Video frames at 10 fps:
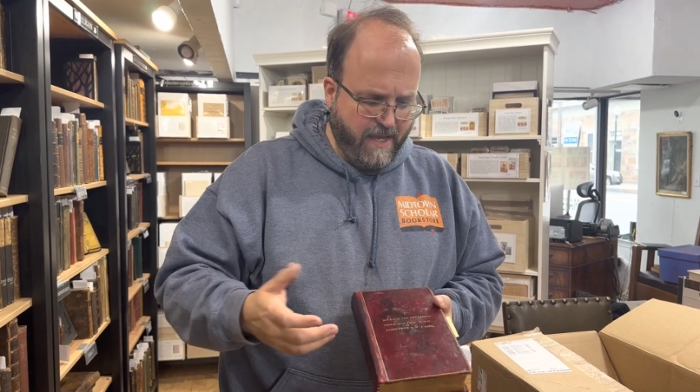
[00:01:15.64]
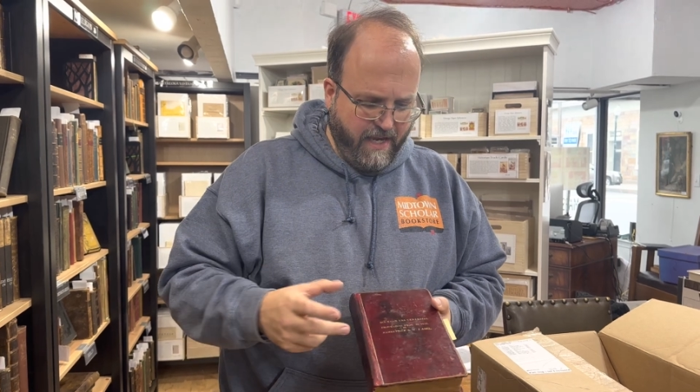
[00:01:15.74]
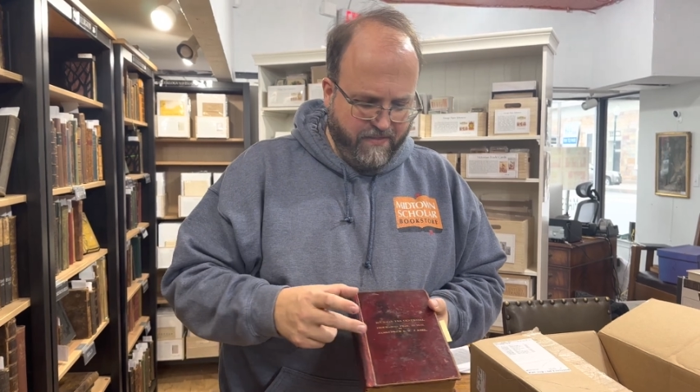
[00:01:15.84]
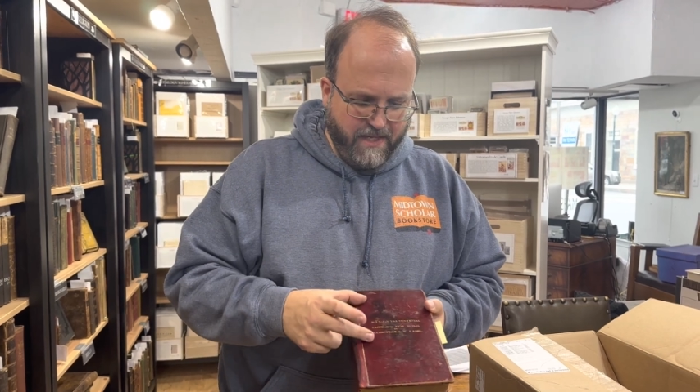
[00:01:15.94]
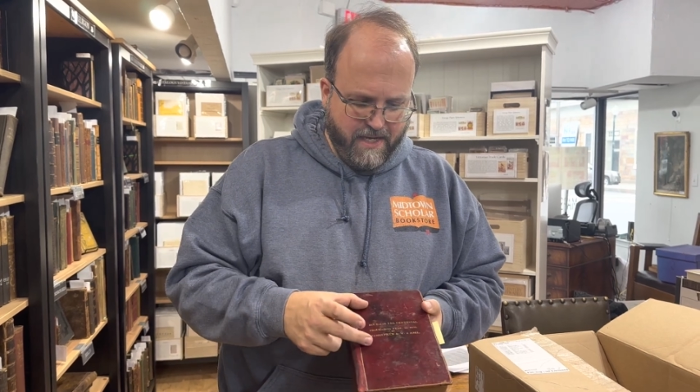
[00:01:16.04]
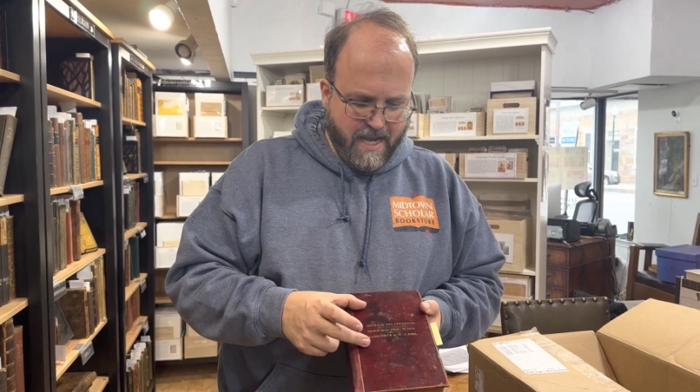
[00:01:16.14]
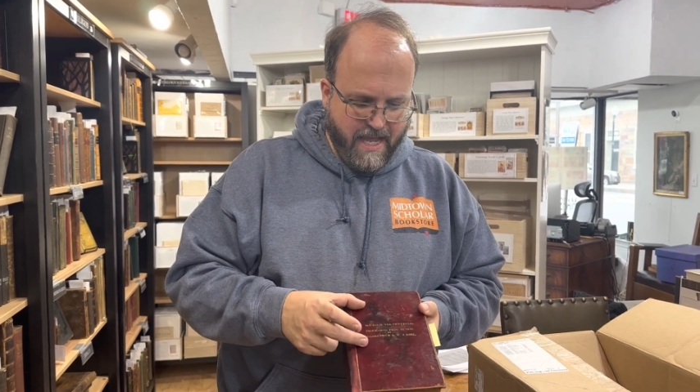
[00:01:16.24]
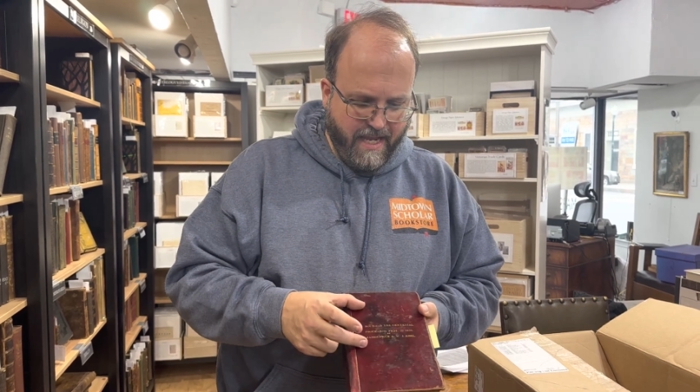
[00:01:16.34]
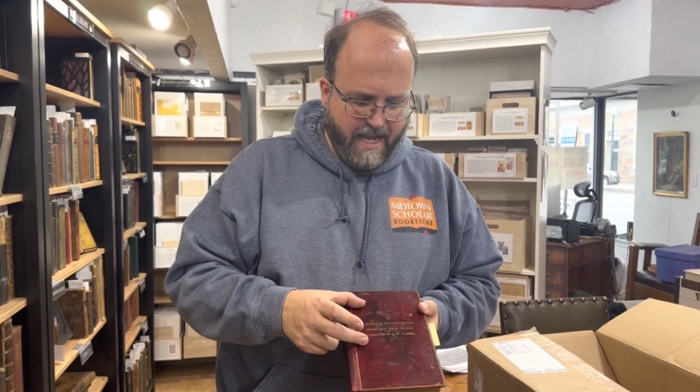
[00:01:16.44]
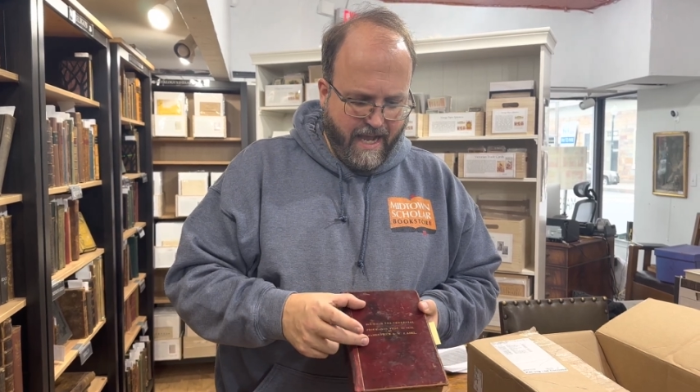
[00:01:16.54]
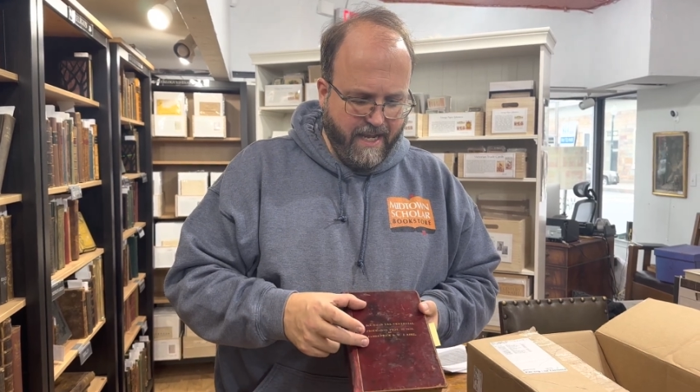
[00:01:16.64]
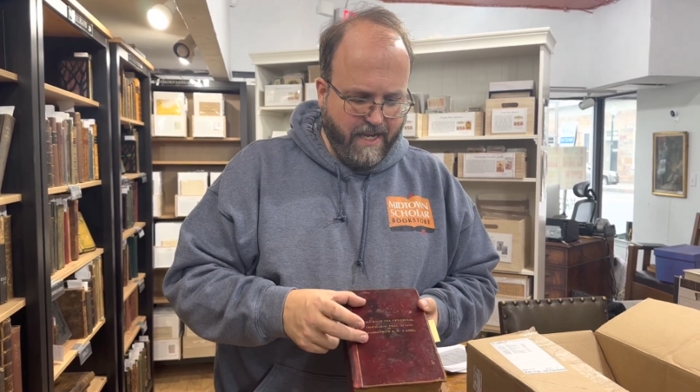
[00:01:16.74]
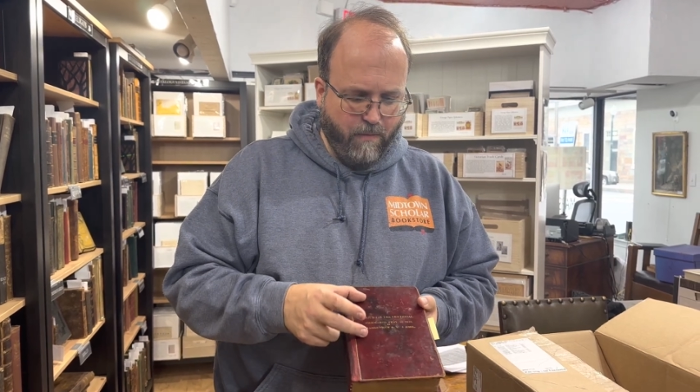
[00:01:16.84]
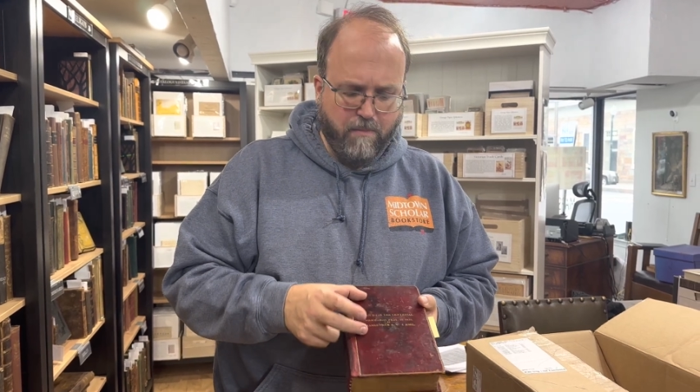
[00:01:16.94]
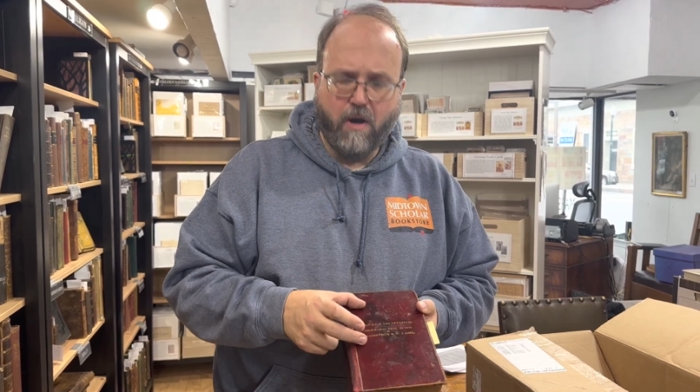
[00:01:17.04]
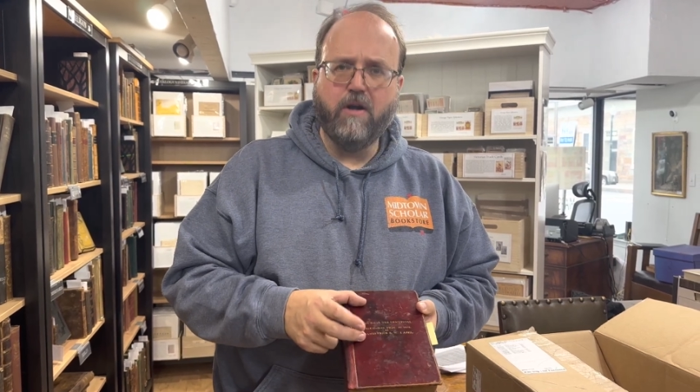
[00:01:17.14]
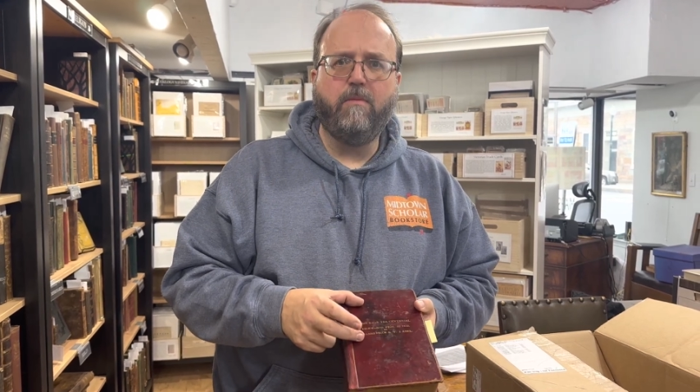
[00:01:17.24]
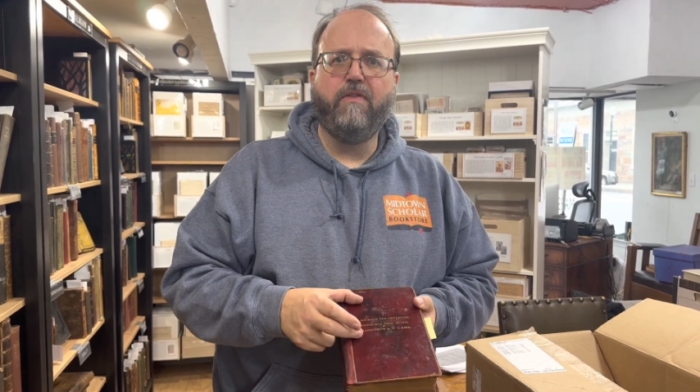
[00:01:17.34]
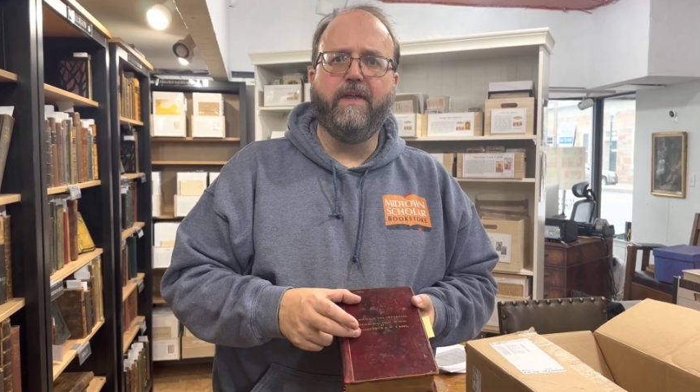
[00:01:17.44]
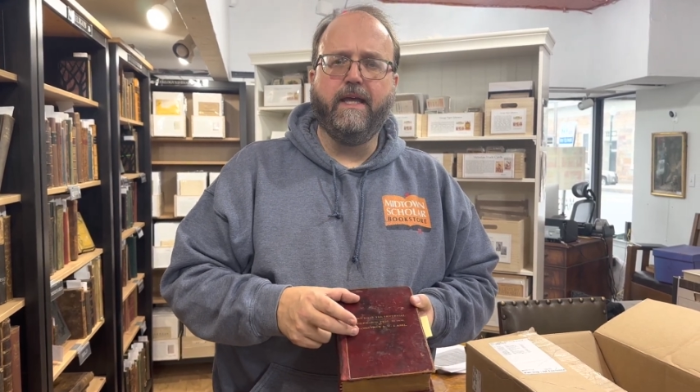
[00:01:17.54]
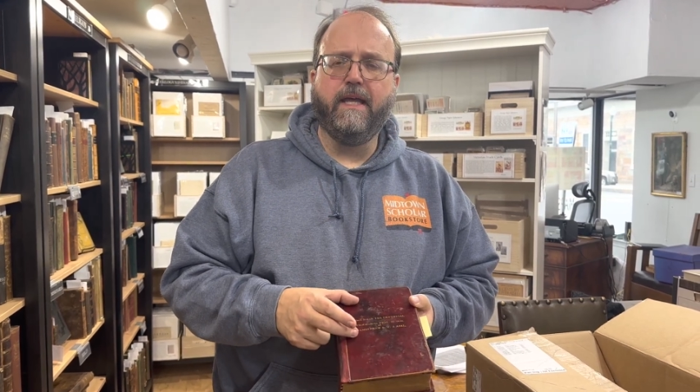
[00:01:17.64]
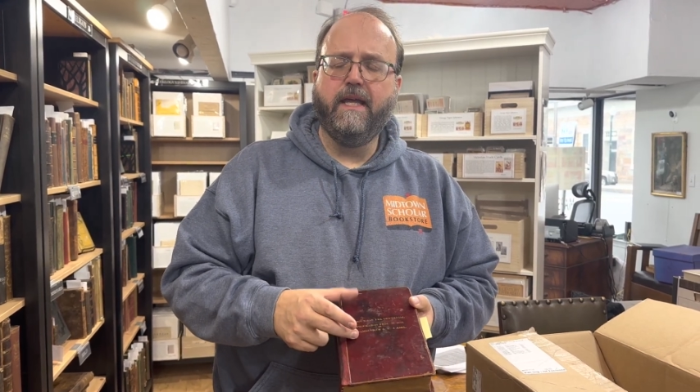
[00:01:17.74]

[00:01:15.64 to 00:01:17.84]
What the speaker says: and then it had a remarkable thing.